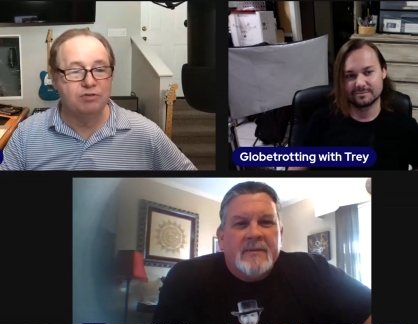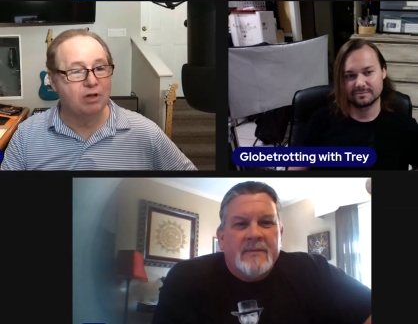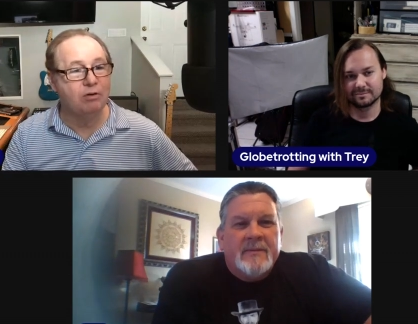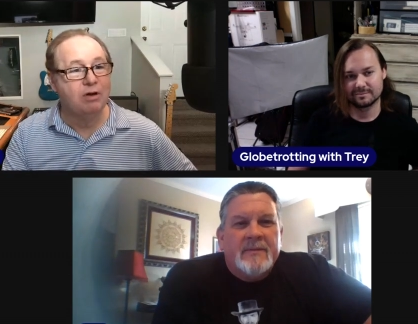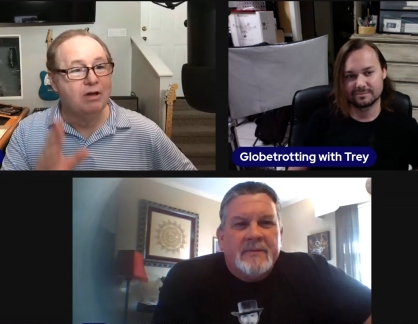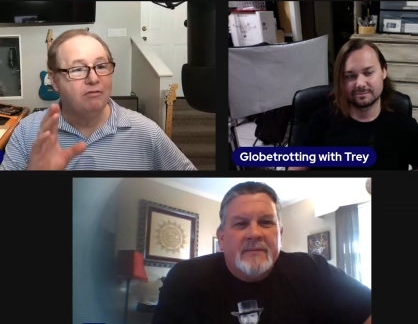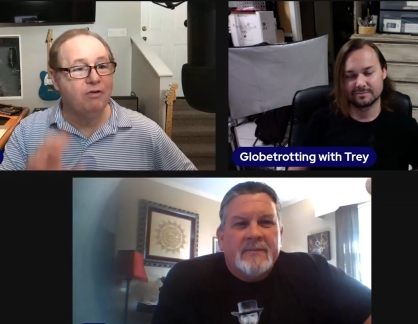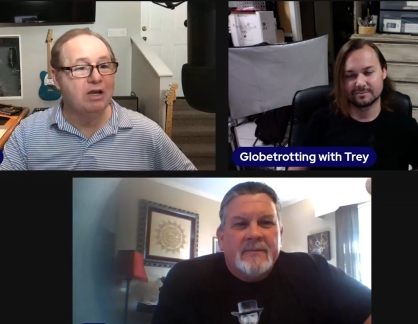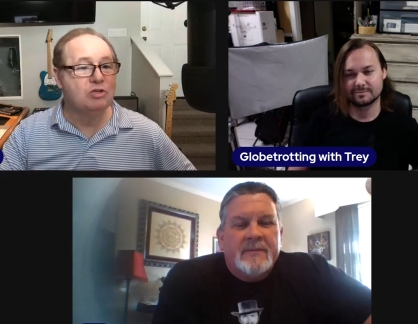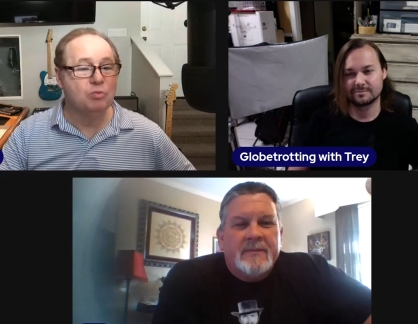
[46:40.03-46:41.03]
Speaker 1: So,
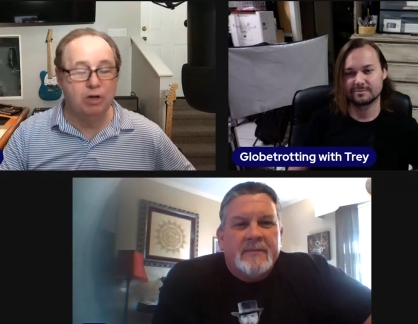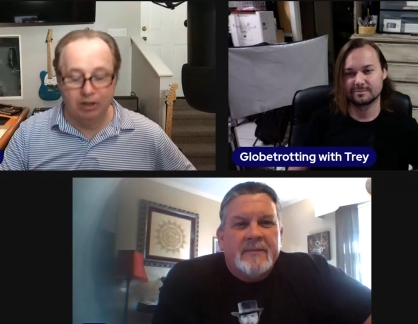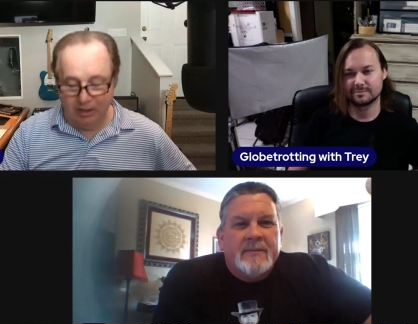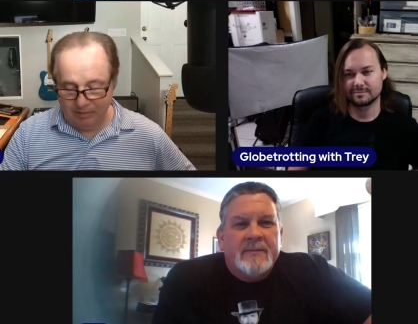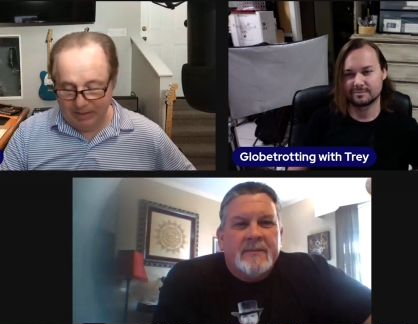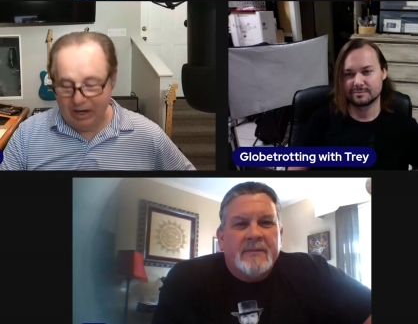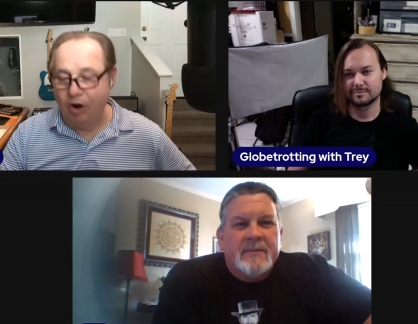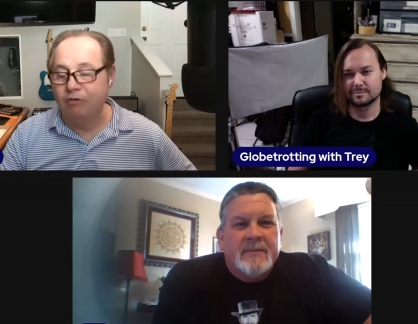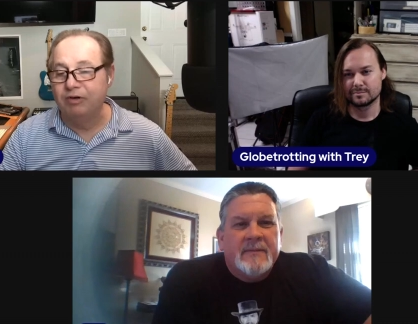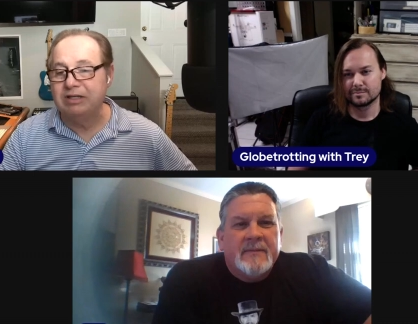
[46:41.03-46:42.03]
friends, we're a little bit
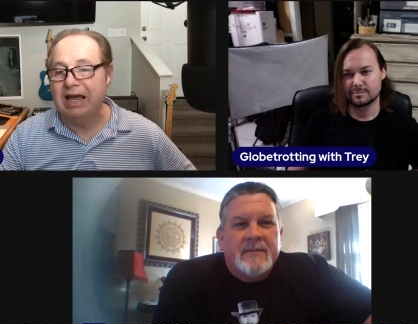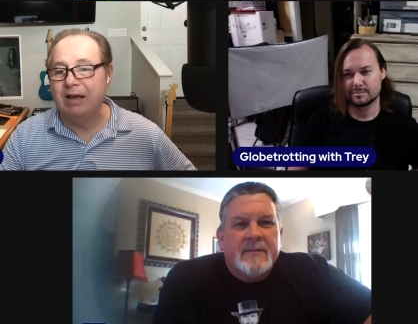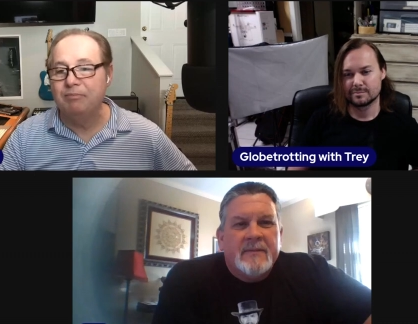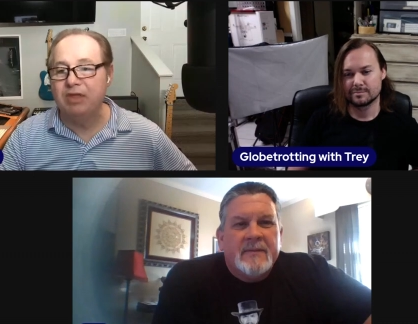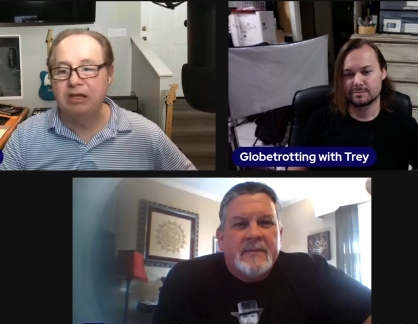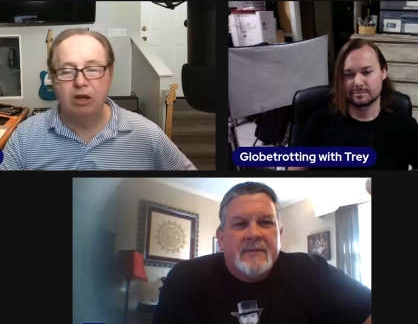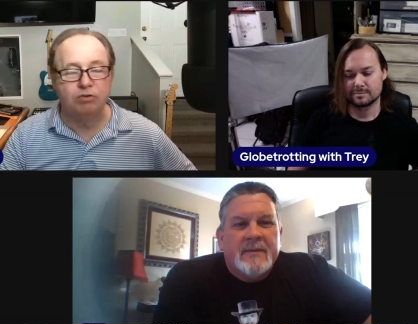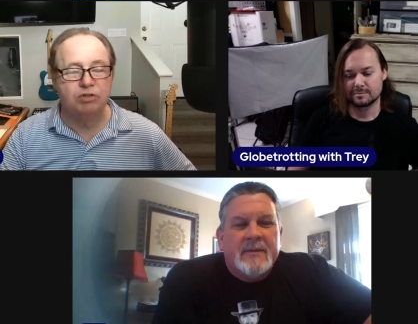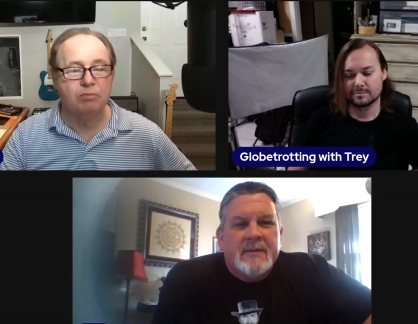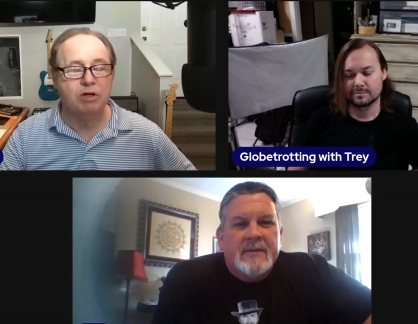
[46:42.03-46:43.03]
over time. Thank y'all
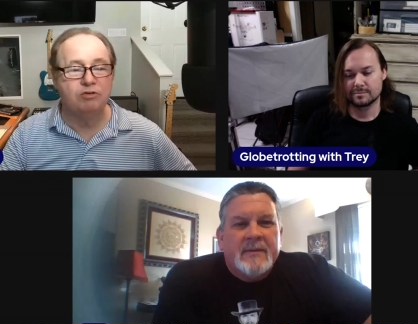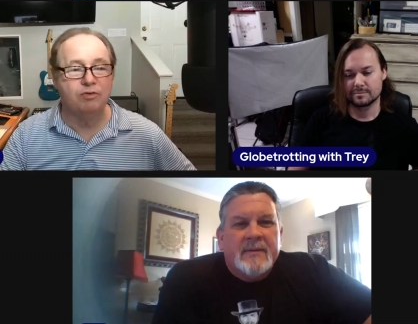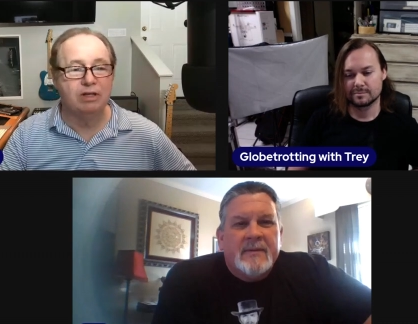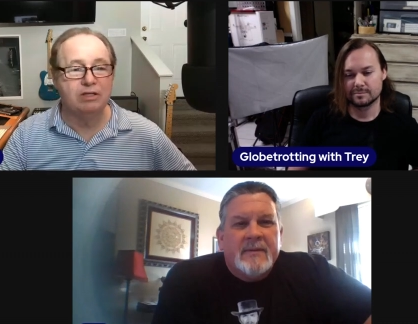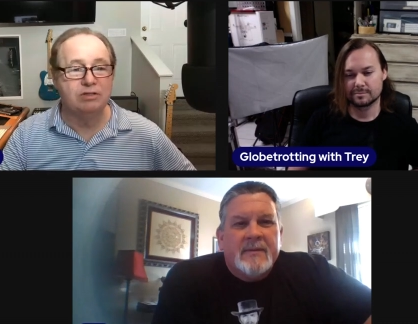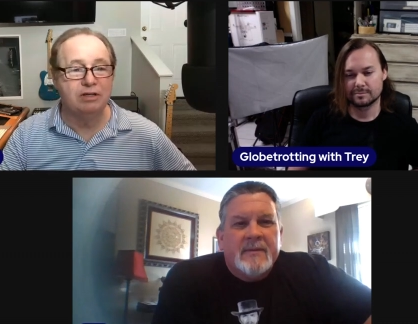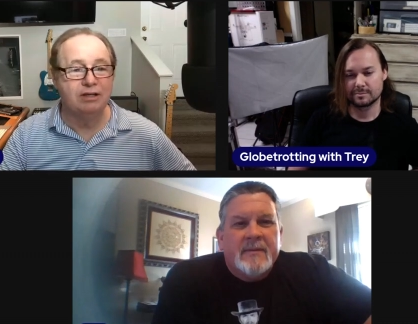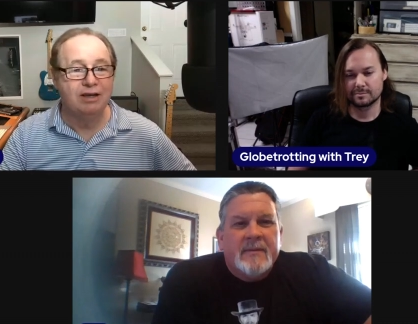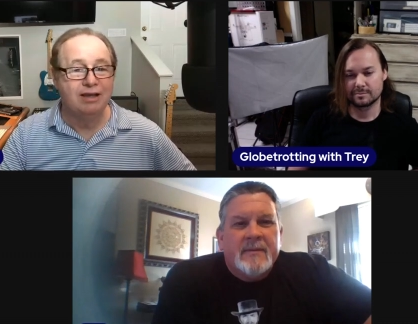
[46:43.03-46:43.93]
so much for listening.